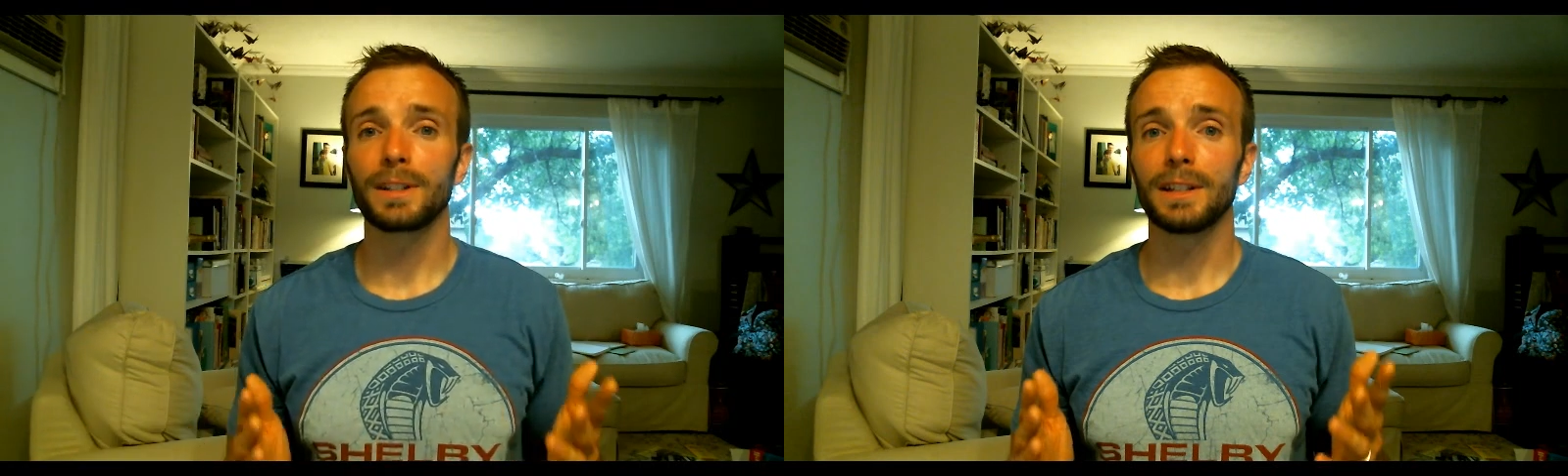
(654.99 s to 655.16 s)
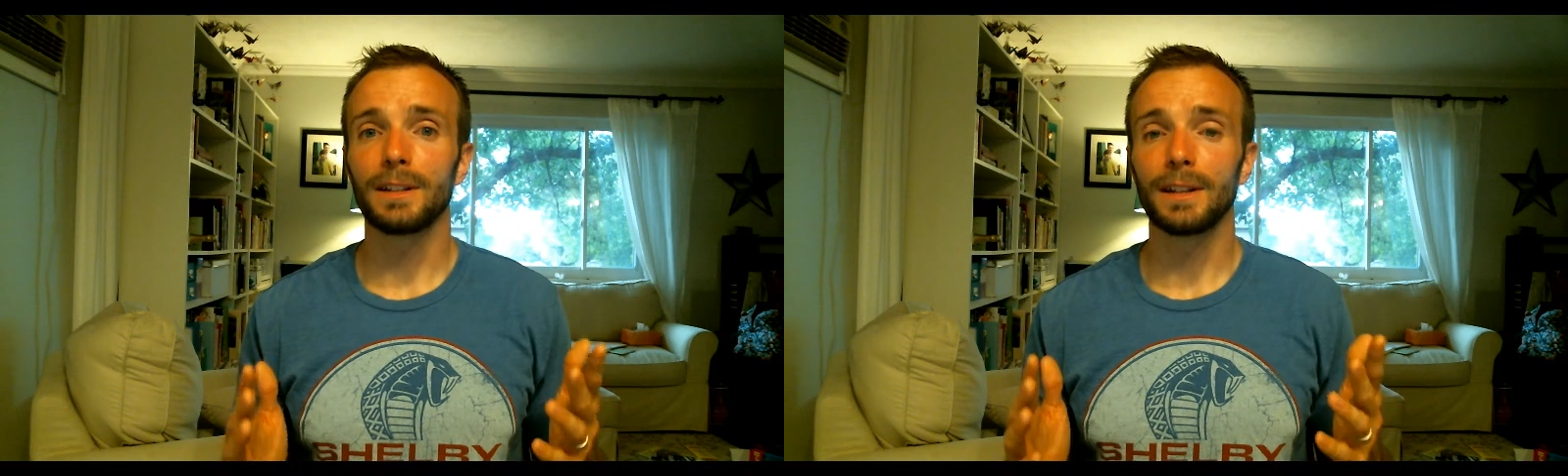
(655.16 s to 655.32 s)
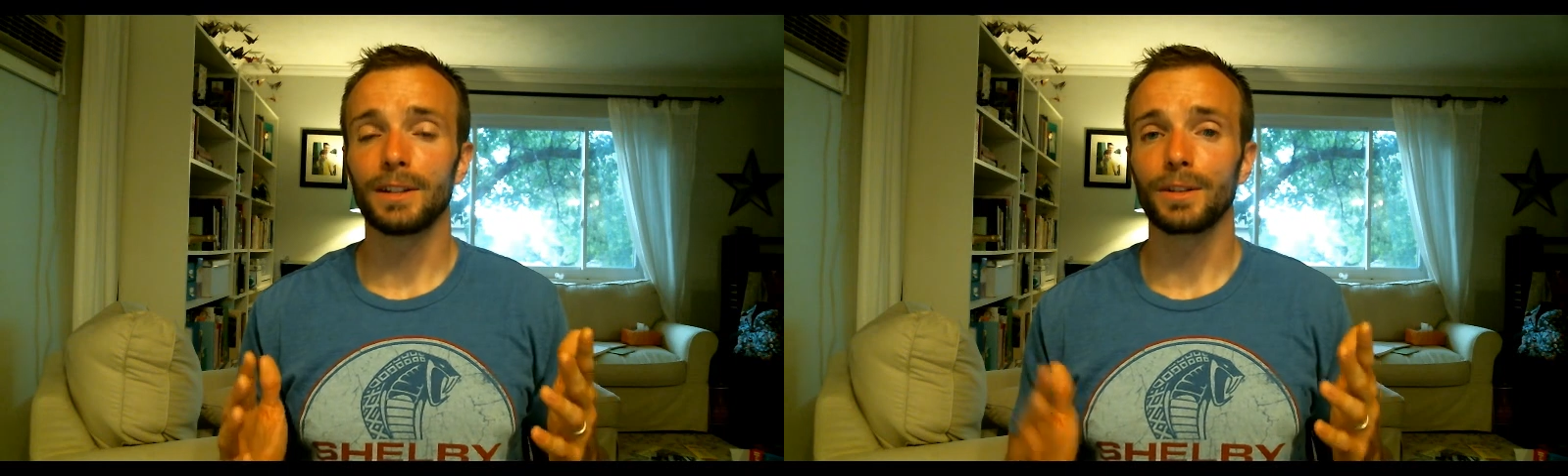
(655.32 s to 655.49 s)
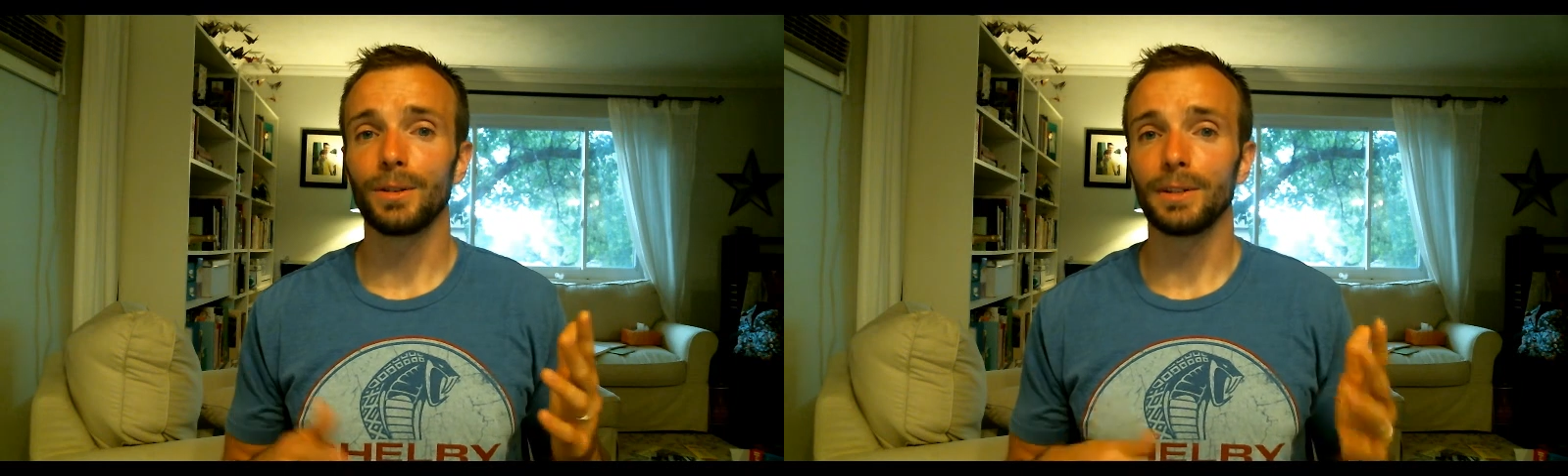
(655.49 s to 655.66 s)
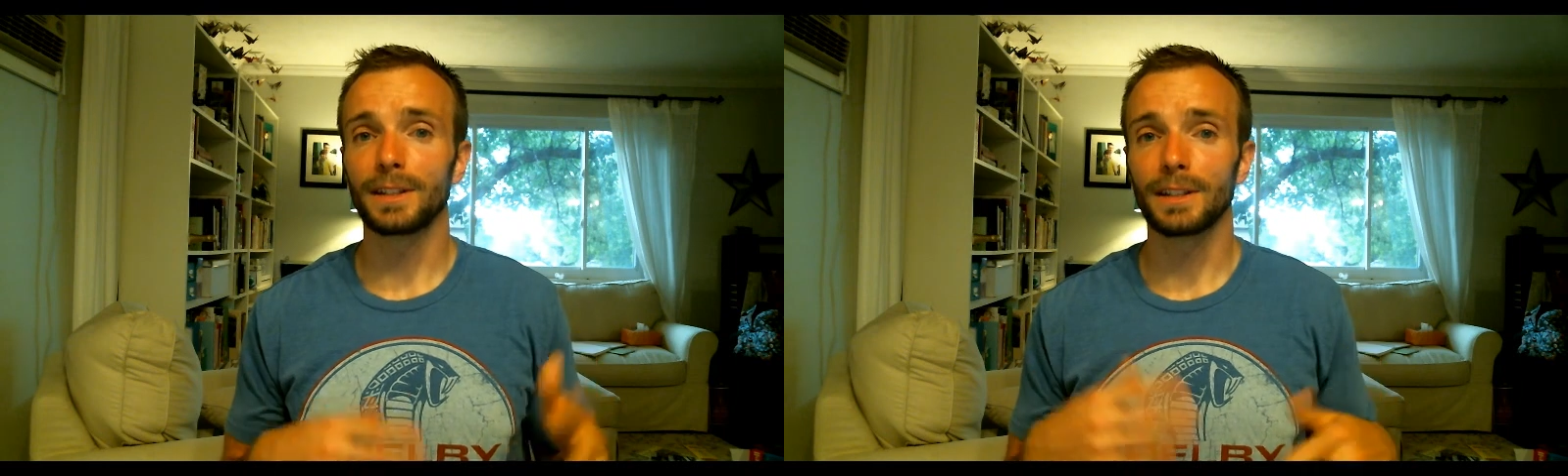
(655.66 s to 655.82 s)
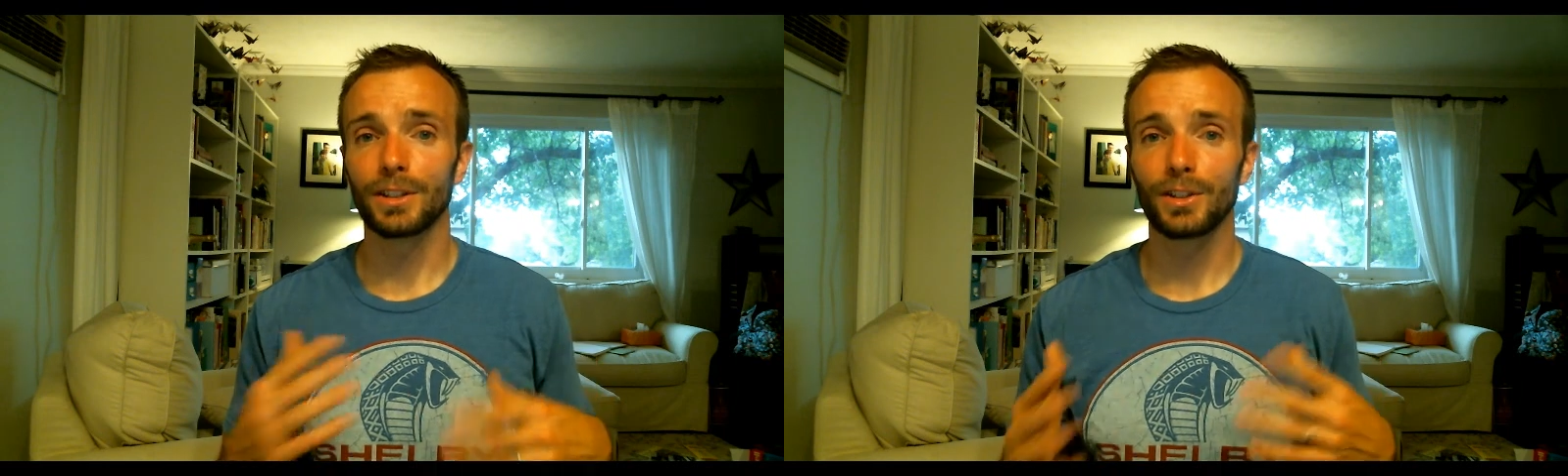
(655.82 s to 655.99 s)
He, he told
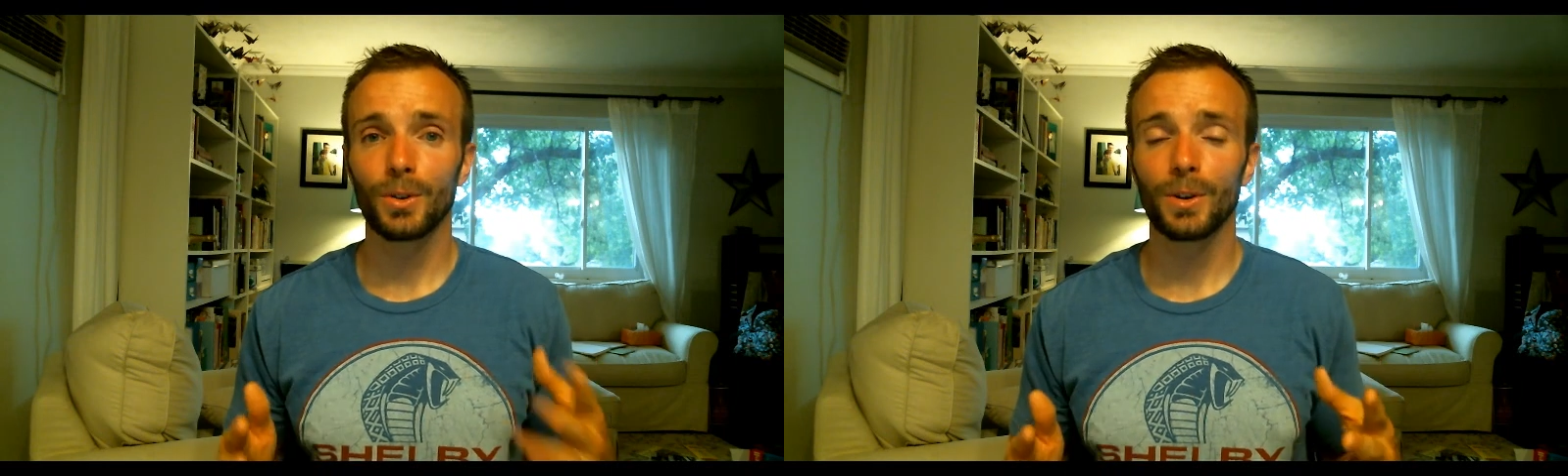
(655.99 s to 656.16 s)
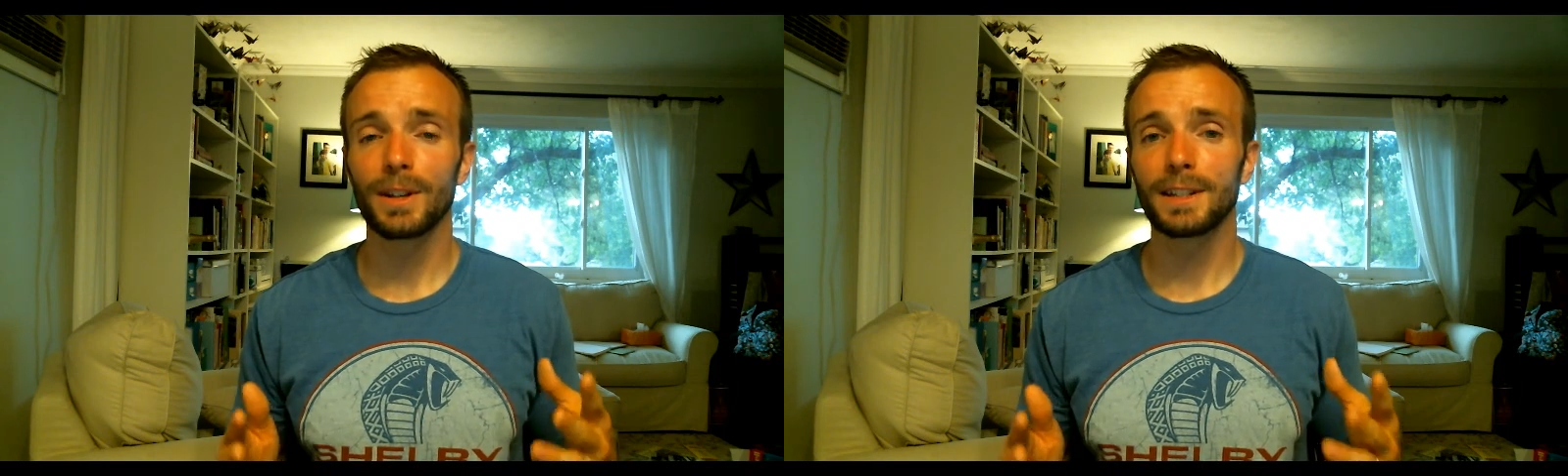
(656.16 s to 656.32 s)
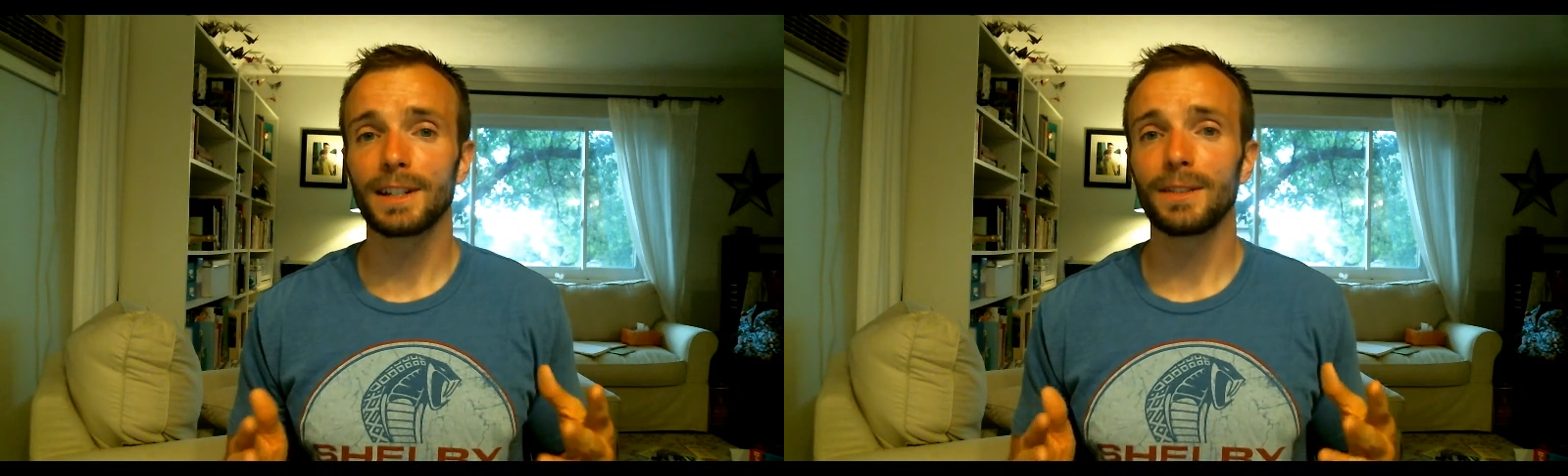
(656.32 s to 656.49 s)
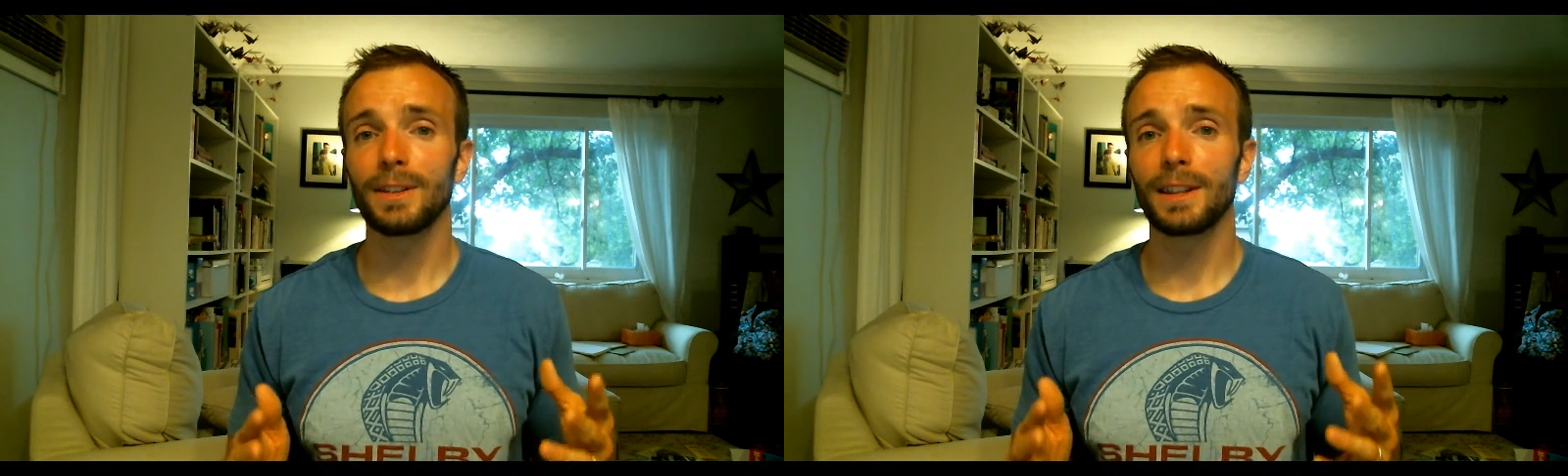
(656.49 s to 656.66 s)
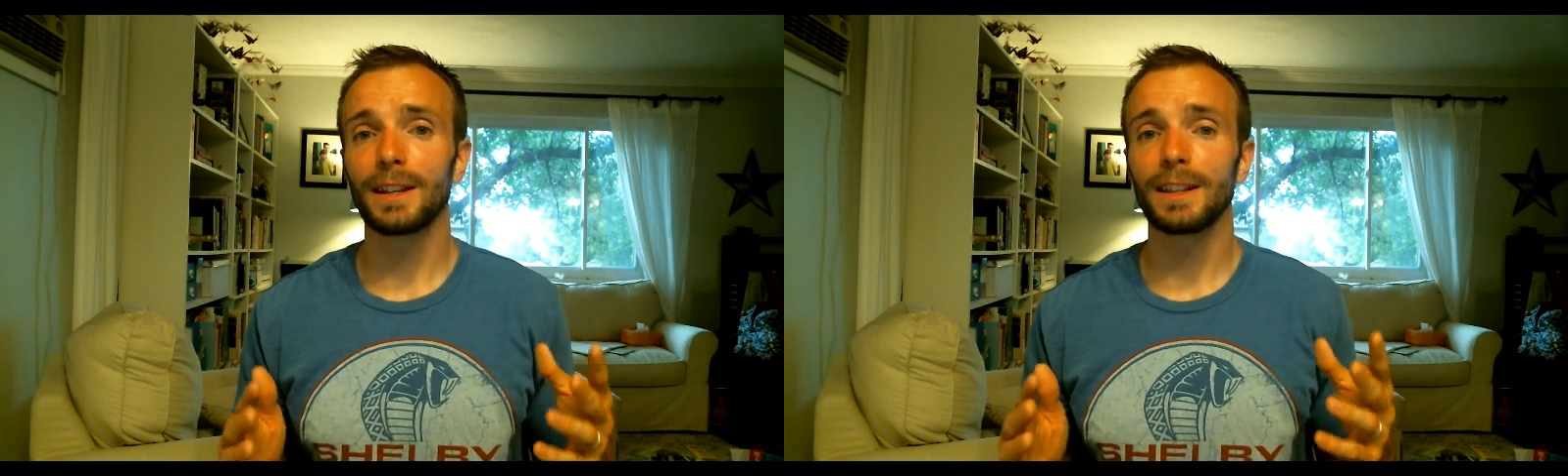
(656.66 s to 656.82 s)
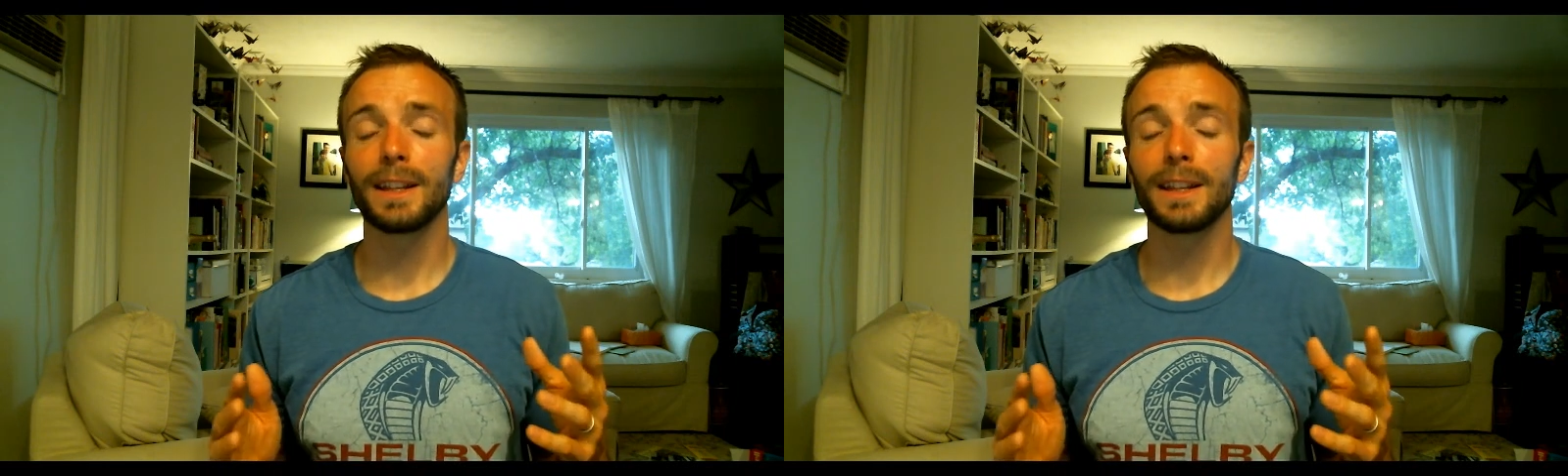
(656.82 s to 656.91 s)
us his stories and everything,